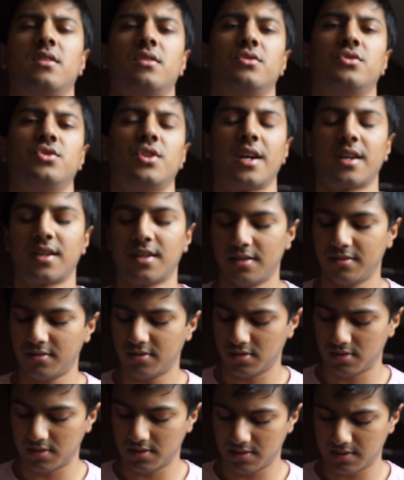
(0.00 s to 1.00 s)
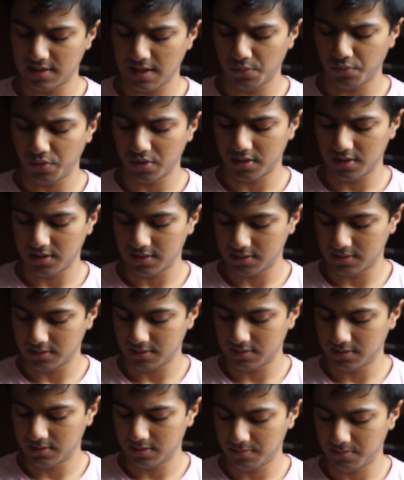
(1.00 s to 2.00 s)
or jacket, because that would
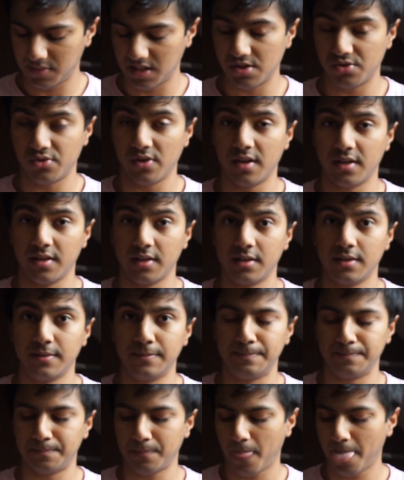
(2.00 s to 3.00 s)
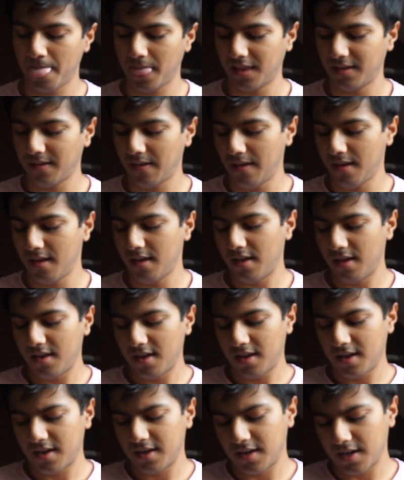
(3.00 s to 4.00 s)
be shredded.
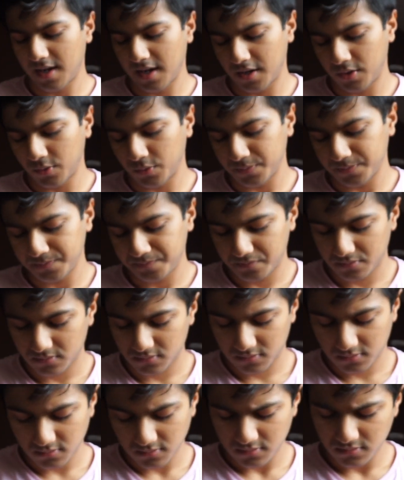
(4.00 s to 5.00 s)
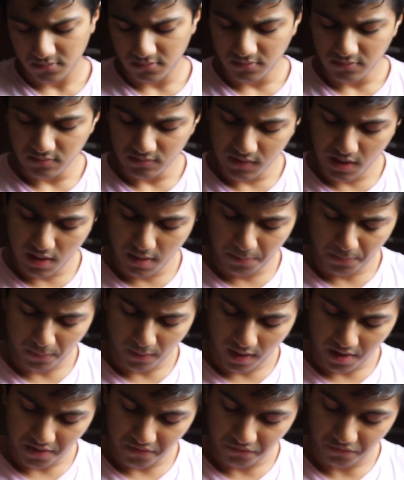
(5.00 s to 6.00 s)
Now,
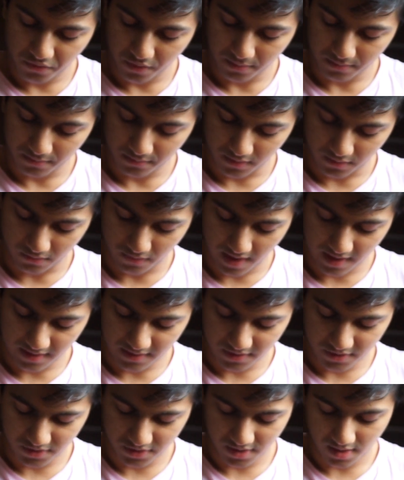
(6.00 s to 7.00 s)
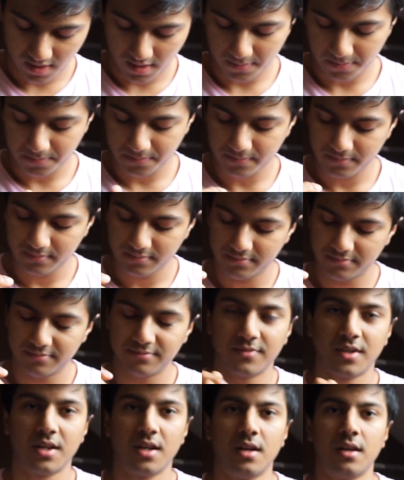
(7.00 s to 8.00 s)
apart from the razor sharp
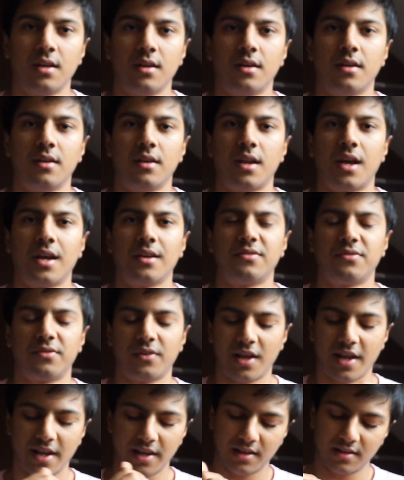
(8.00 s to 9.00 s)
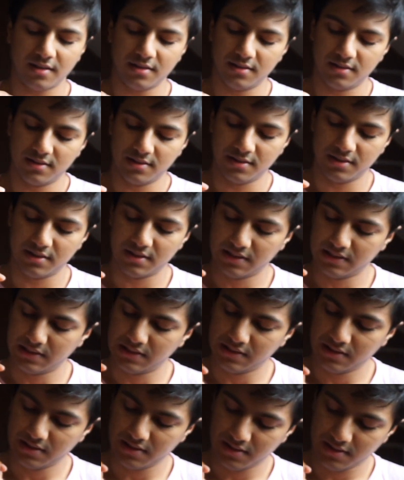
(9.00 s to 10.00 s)
knife-like
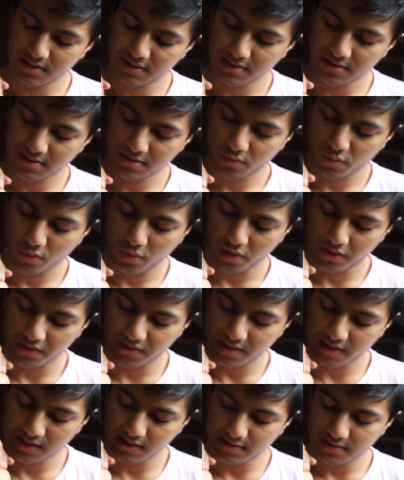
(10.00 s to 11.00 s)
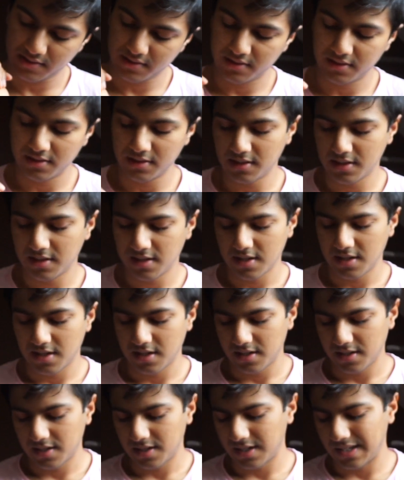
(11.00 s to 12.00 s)
qualities,
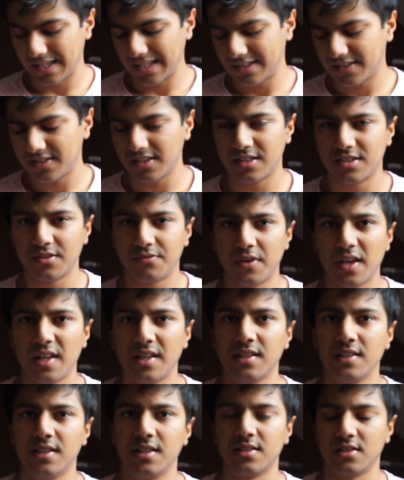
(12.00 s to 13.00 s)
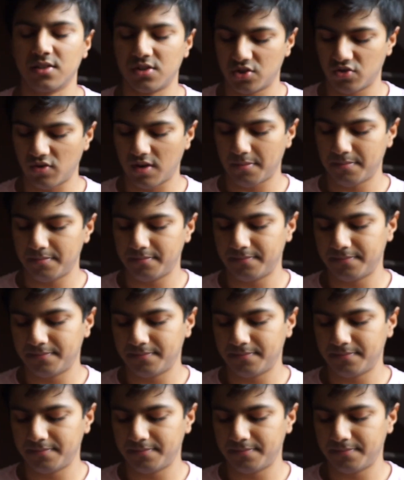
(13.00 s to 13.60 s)
it's a fairly decent strap.